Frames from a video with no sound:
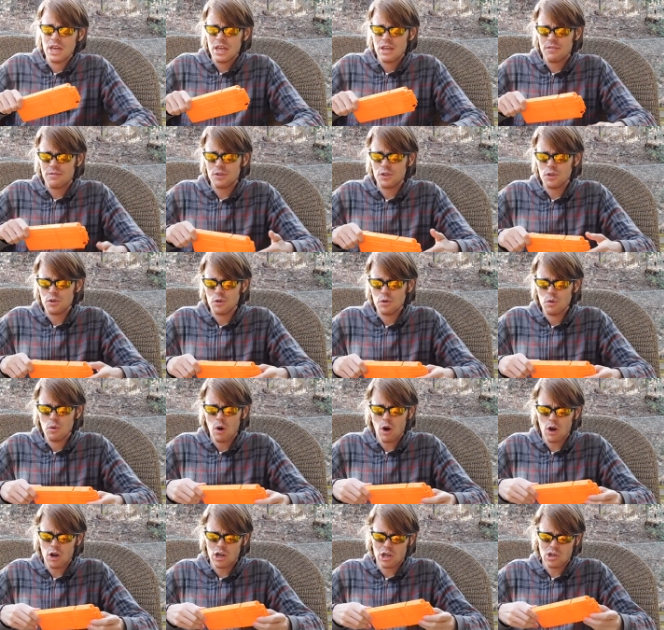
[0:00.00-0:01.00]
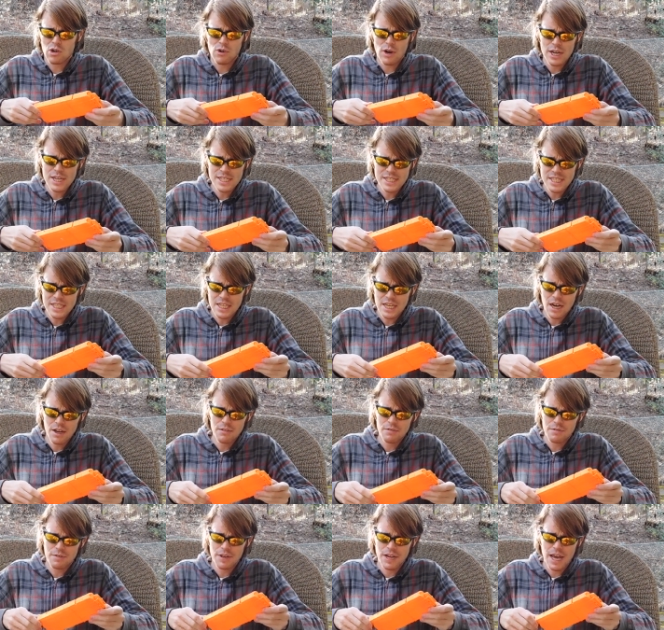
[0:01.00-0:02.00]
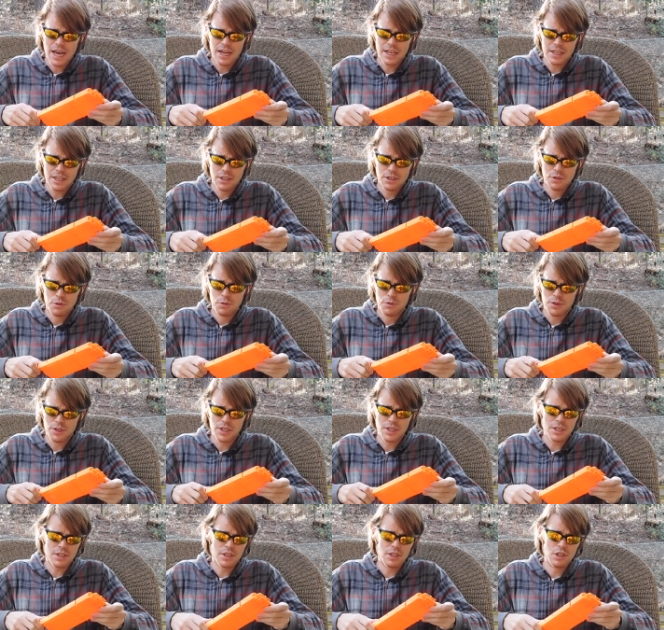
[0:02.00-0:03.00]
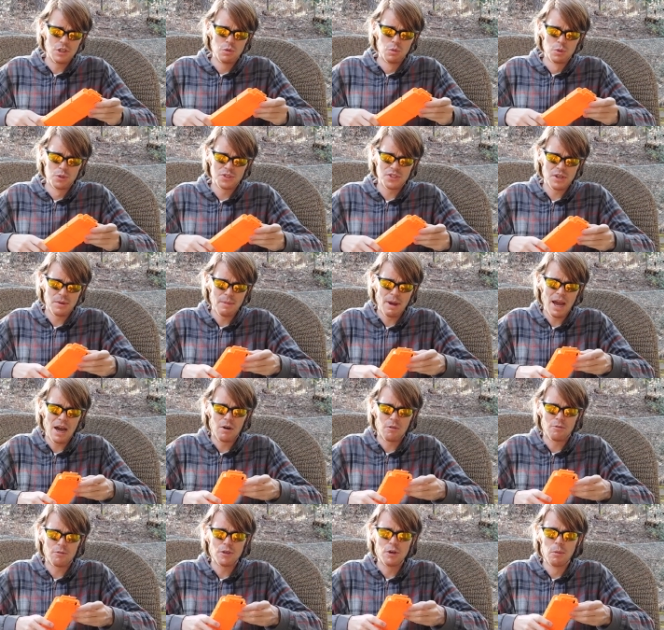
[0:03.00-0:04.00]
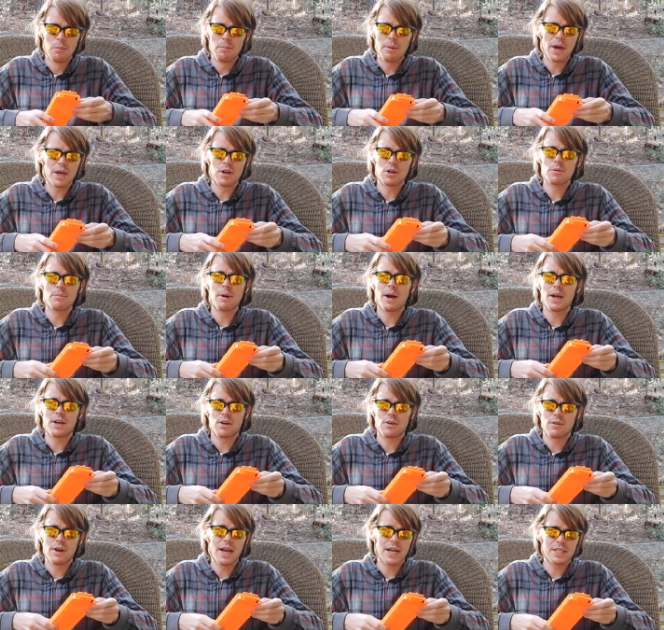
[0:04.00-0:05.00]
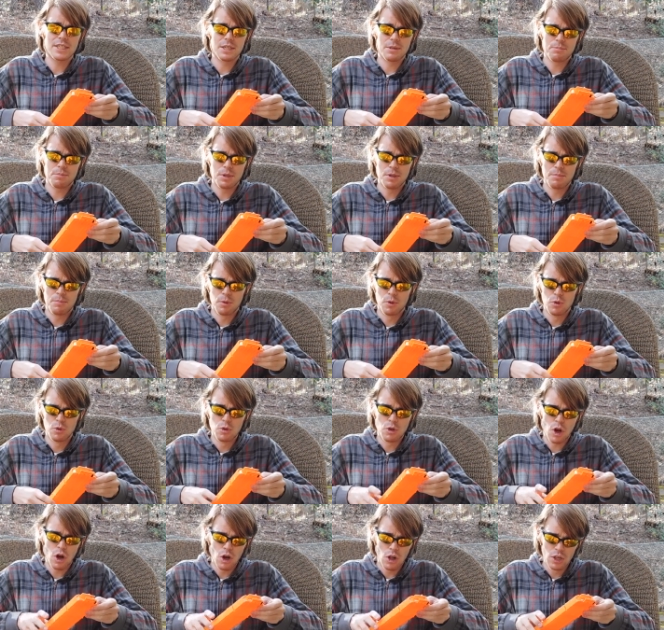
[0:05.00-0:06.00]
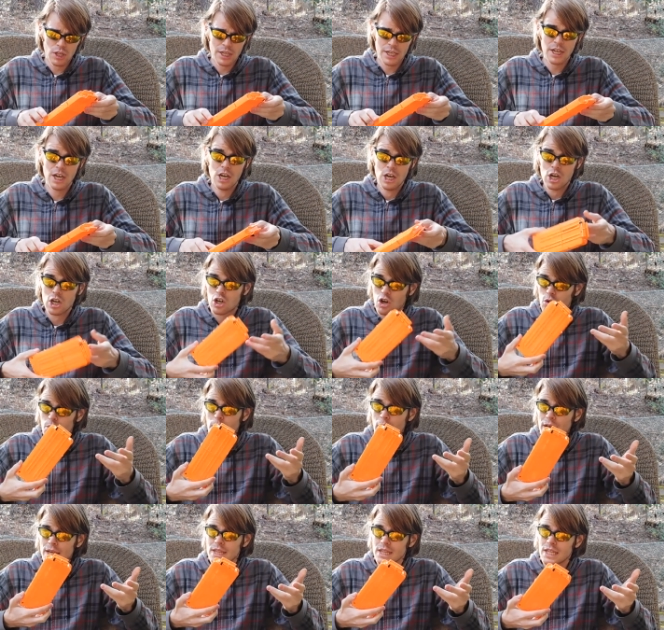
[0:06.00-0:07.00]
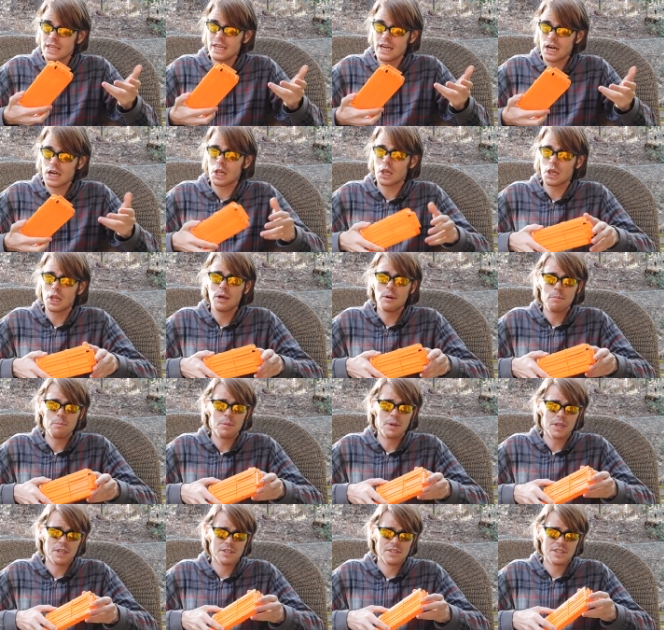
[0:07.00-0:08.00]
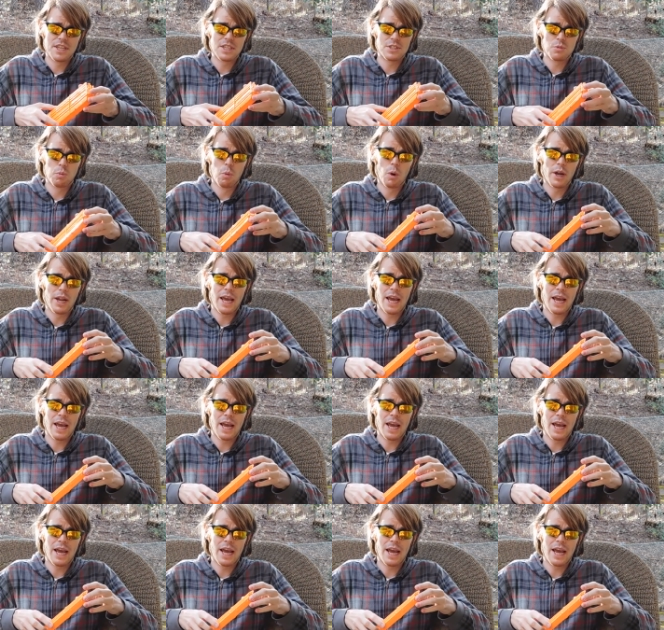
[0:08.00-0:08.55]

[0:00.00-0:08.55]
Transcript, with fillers: If you are a crazy gun fanatic and you think that you will somehow feel better by correcting people who call it correctly a clip because that's what